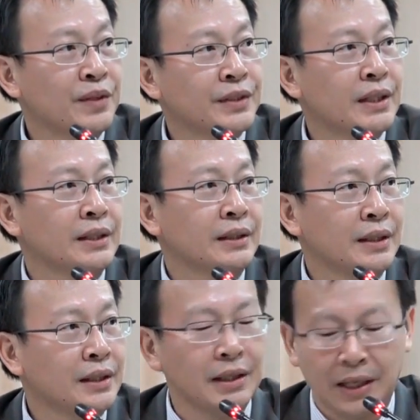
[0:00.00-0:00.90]
Professor
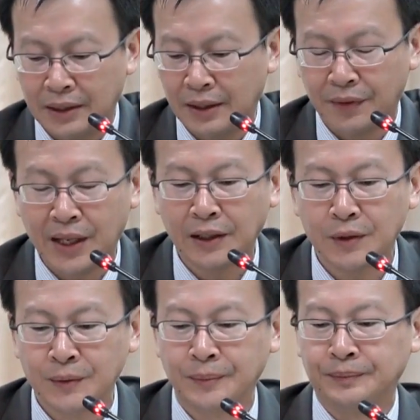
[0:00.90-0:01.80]
Thittinan. Thank
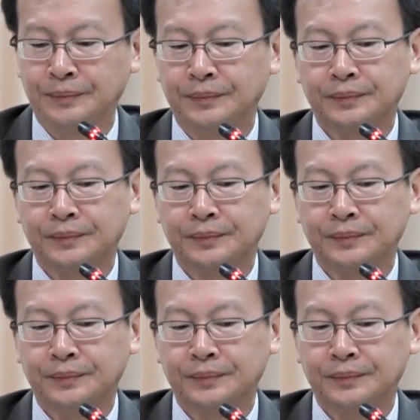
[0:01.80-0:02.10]
you.